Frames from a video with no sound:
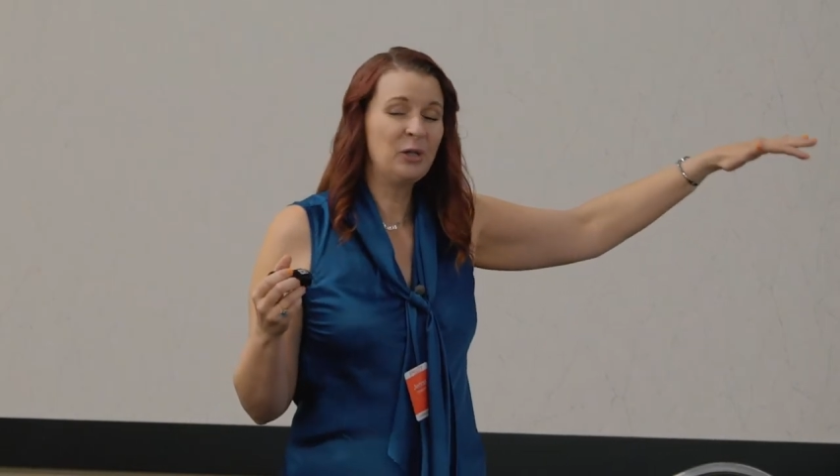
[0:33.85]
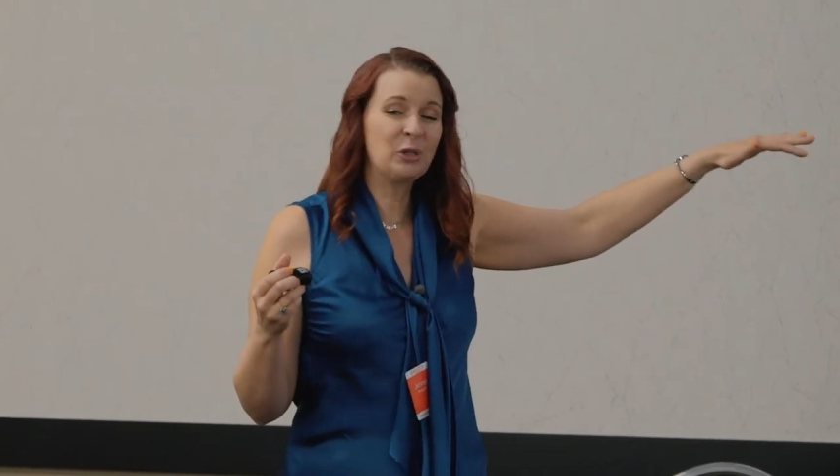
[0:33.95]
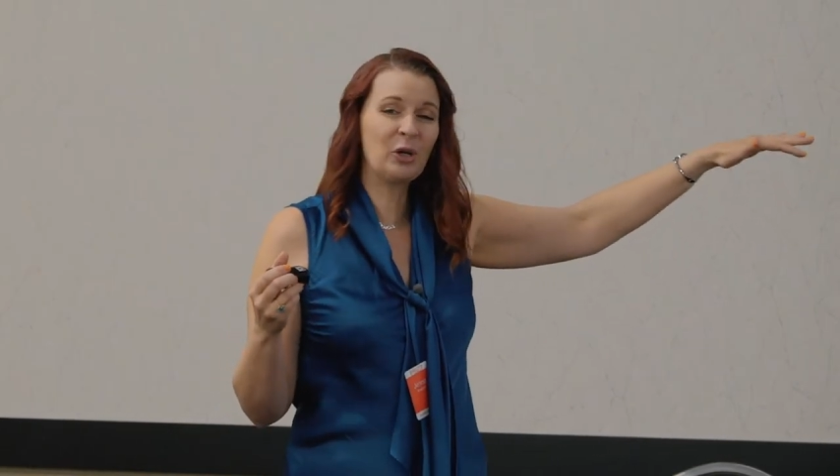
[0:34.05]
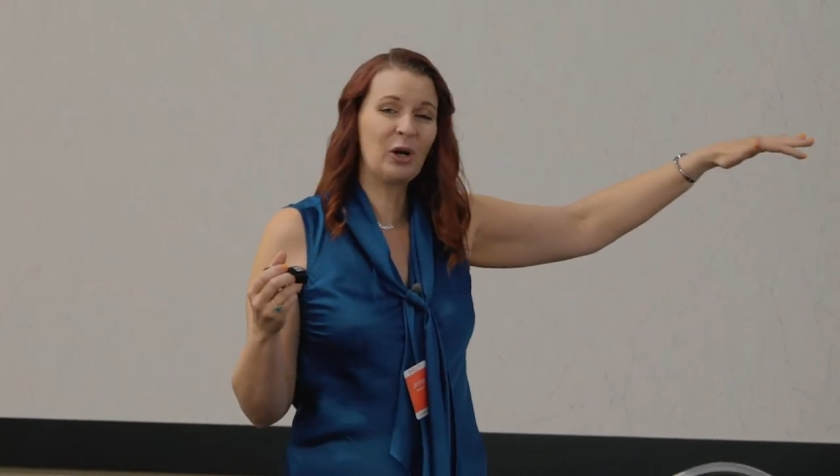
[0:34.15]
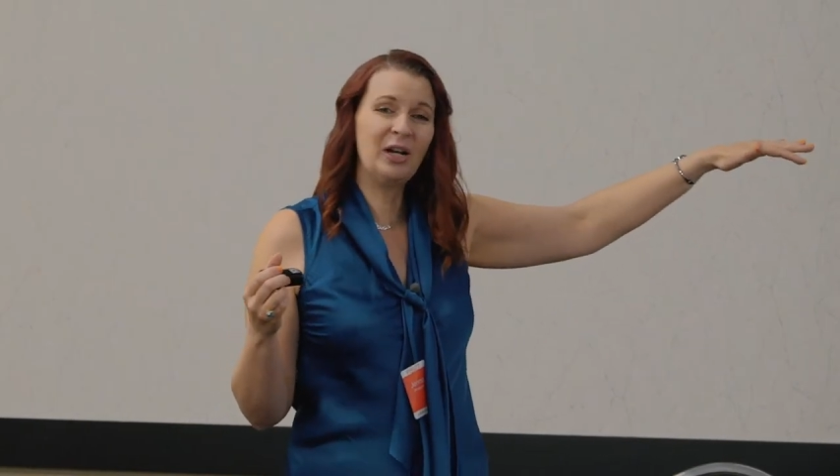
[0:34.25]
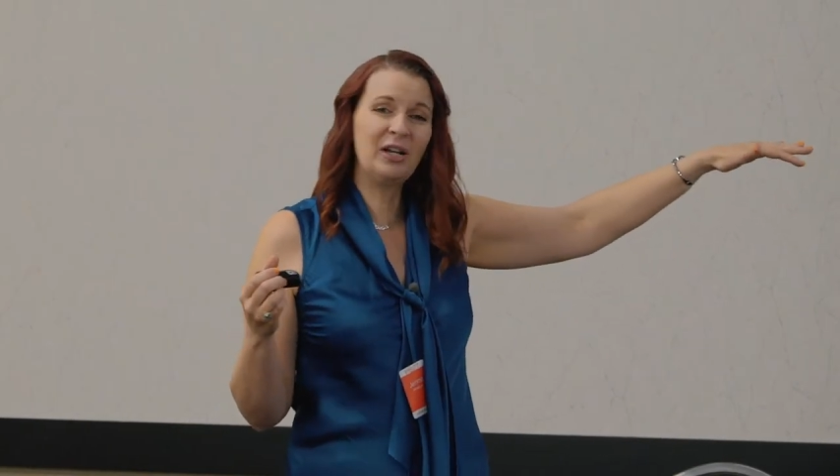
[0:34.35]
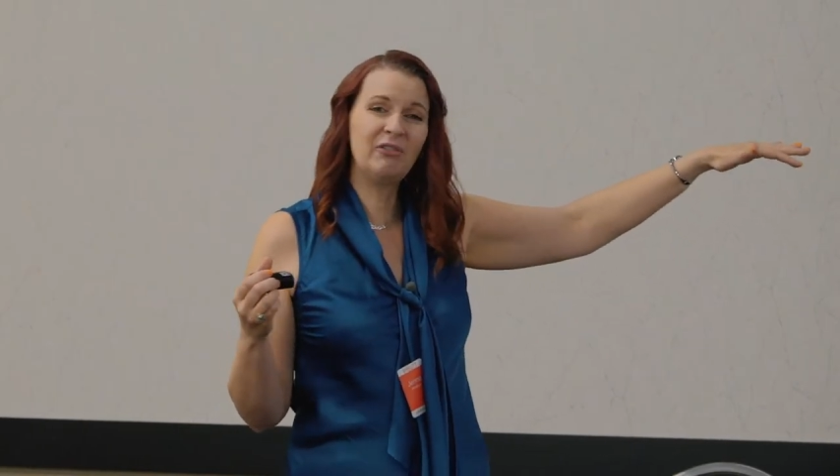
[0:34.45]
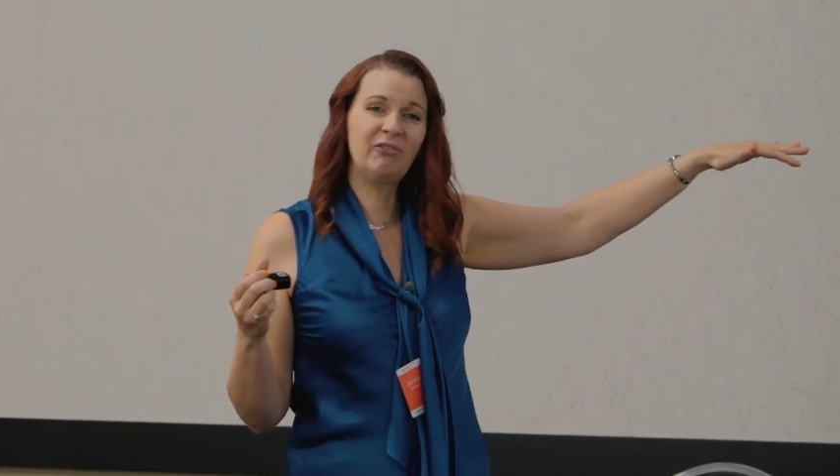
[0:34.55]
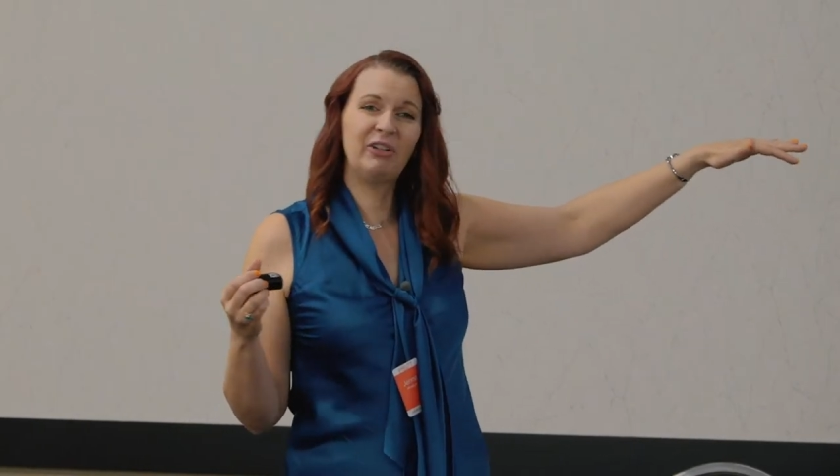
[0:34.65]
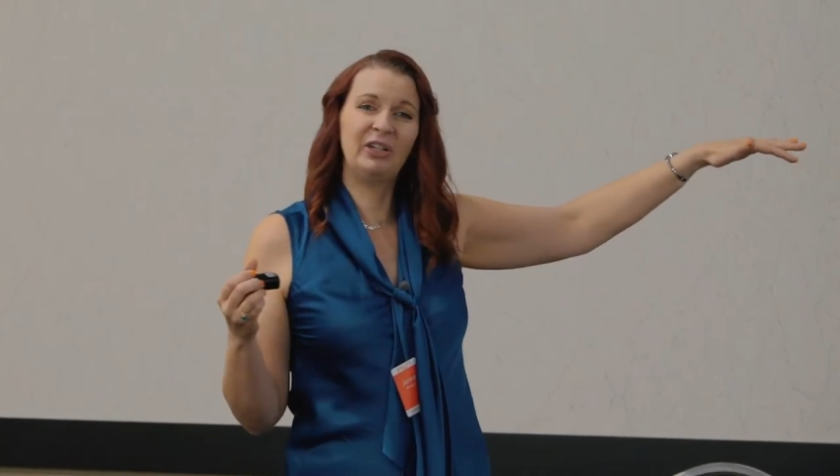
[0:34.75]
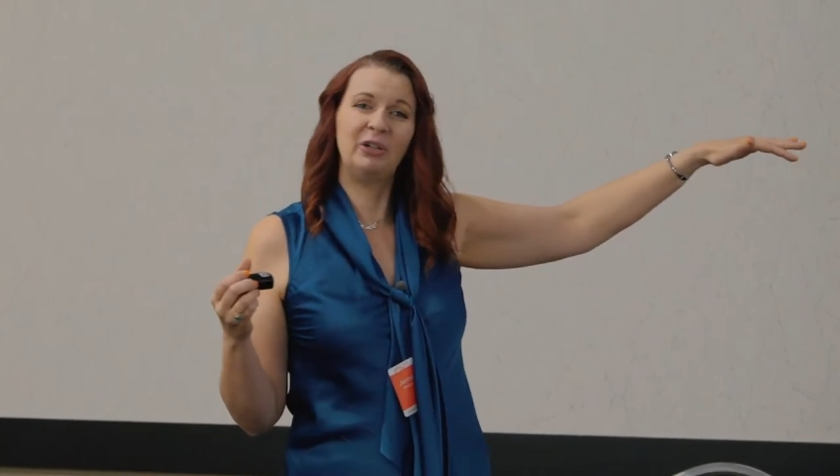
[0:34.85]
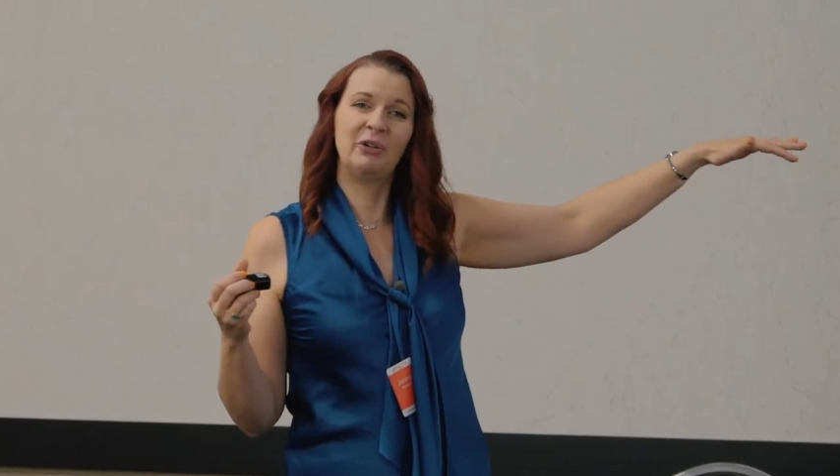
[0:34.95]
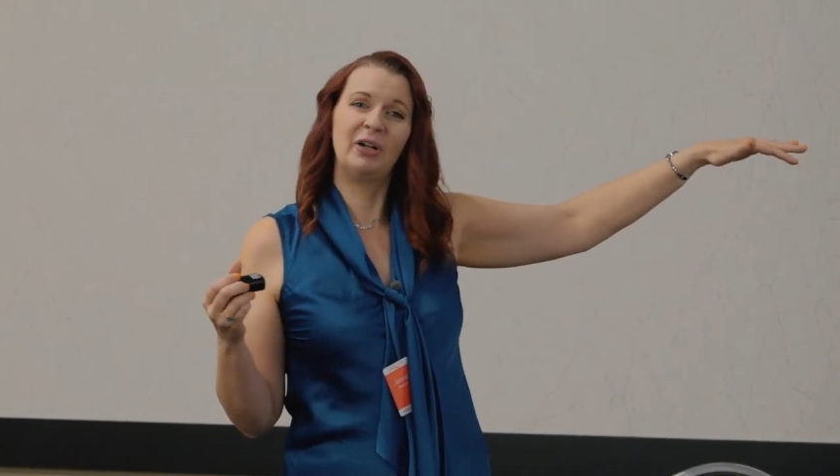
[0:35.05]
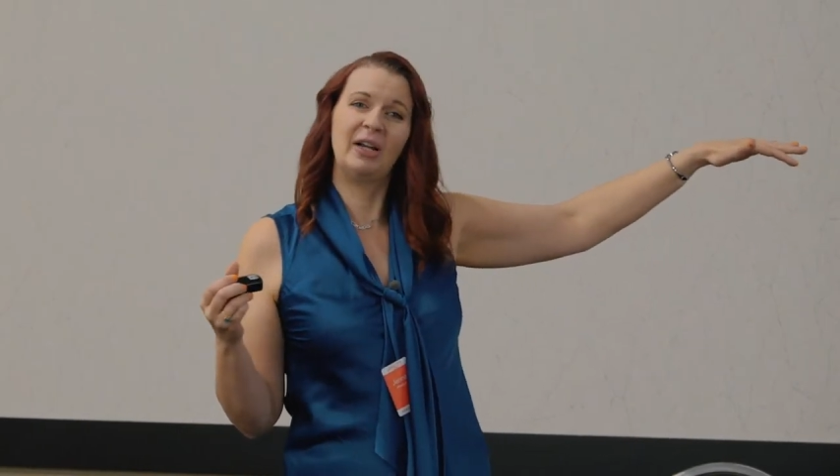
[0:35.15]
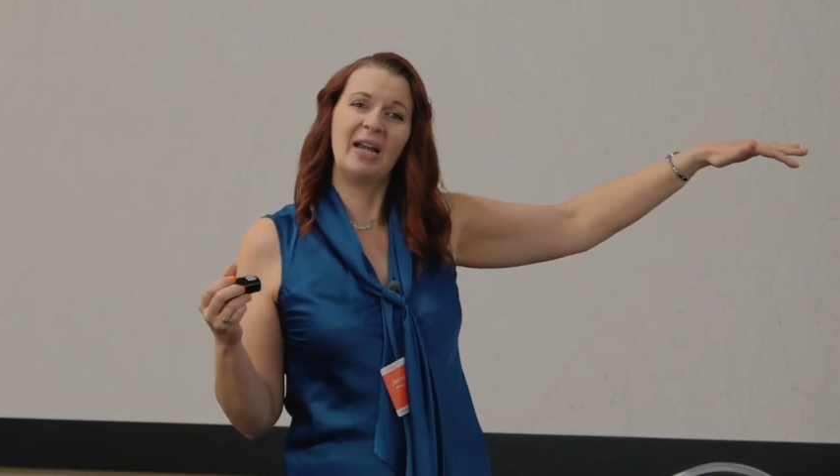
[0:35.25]
projects
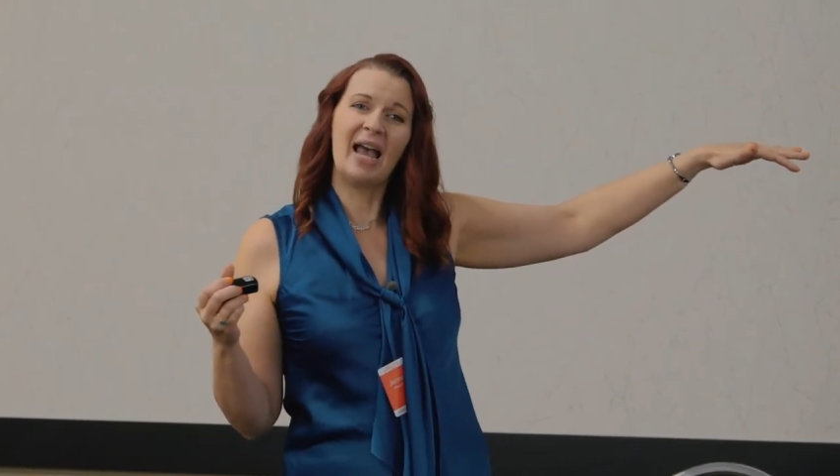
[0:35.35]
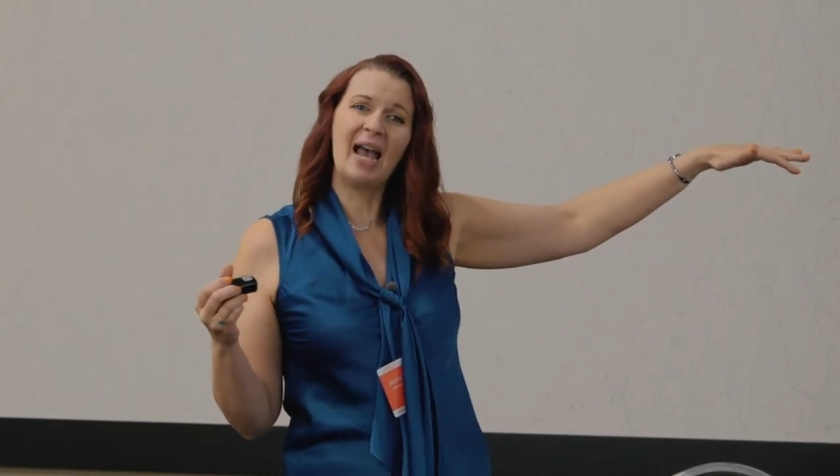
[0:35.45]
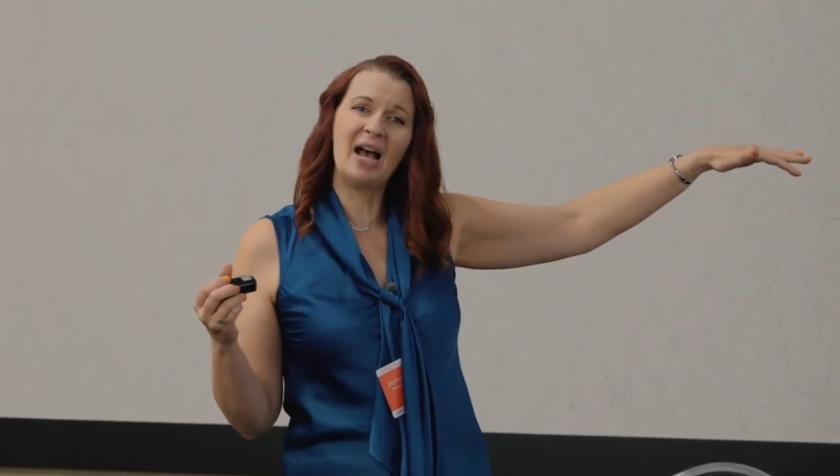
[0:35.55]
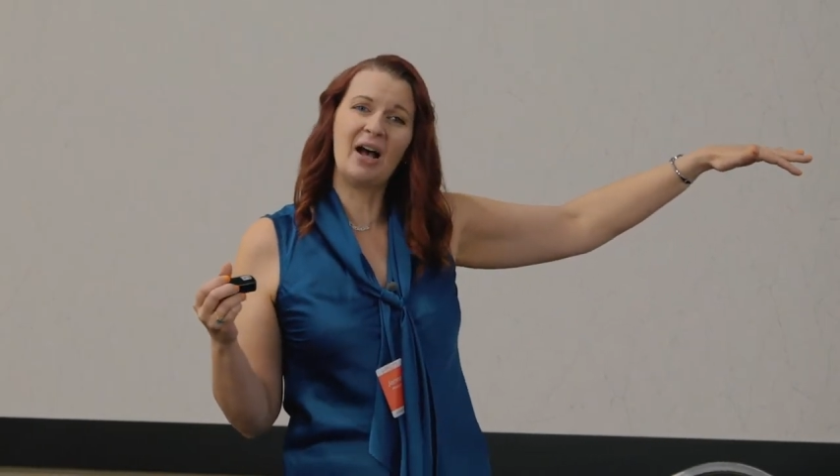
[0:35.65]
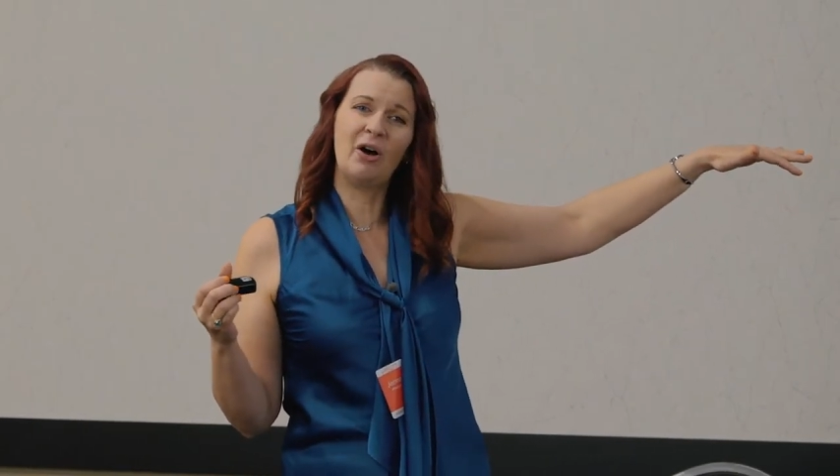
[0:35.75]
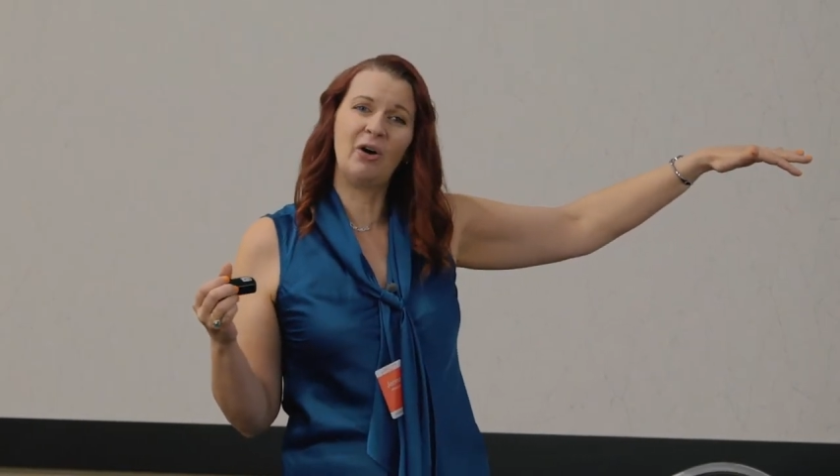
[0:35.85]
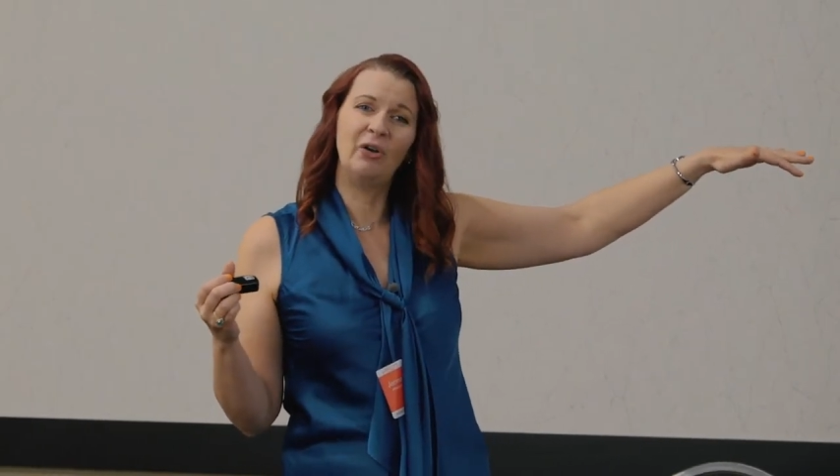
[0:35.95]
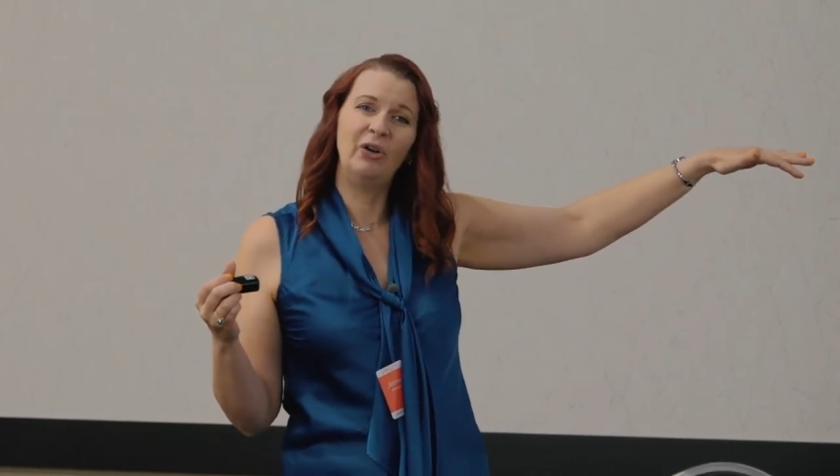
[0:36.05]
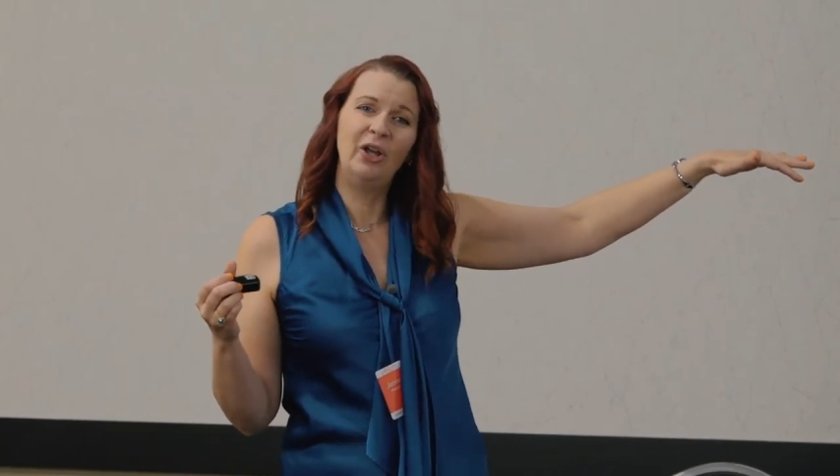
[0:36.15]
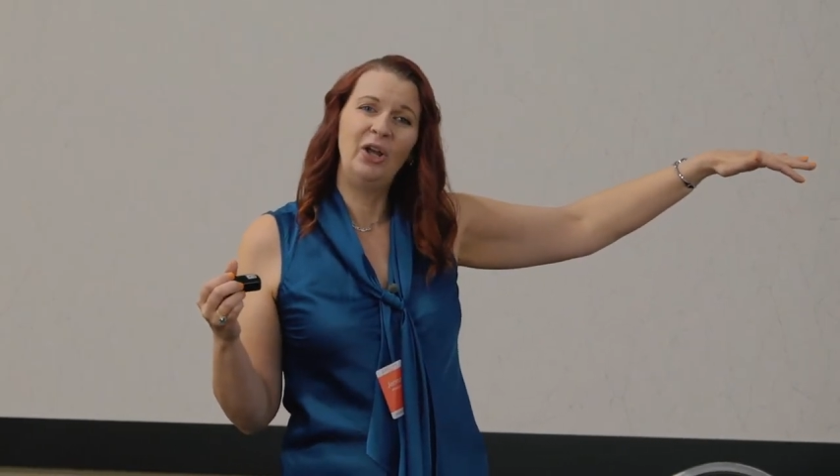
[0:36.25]
and a methodology